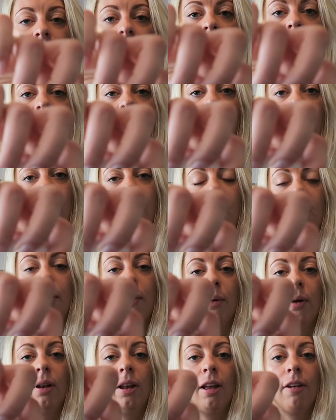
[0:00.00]
So they
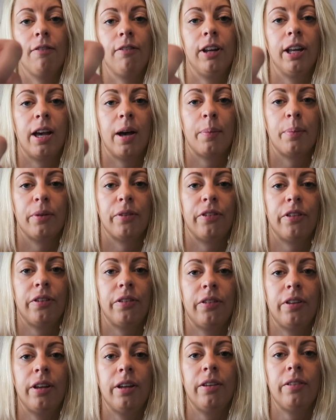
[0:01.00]
were a lovely couple of
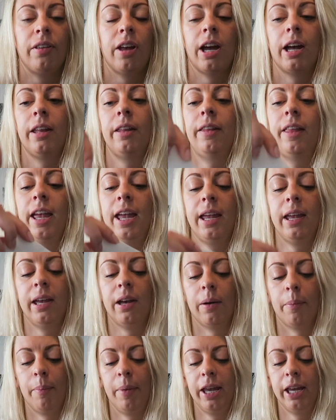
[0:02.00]
sisters and
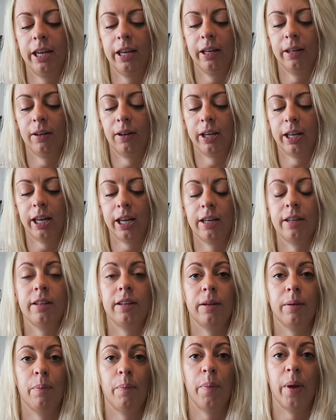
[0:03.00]
they are making like
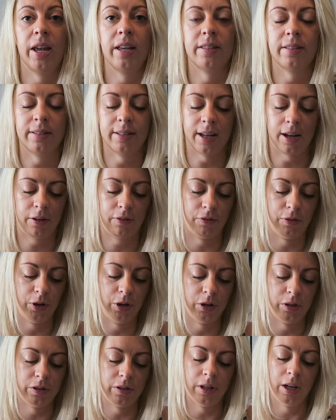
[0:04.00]
Indian based snack
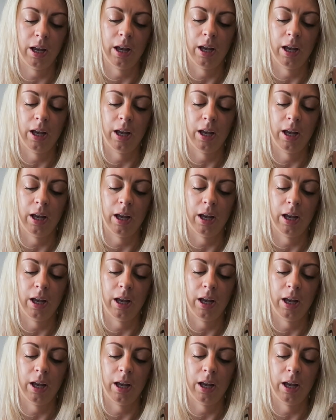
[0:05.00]
foods.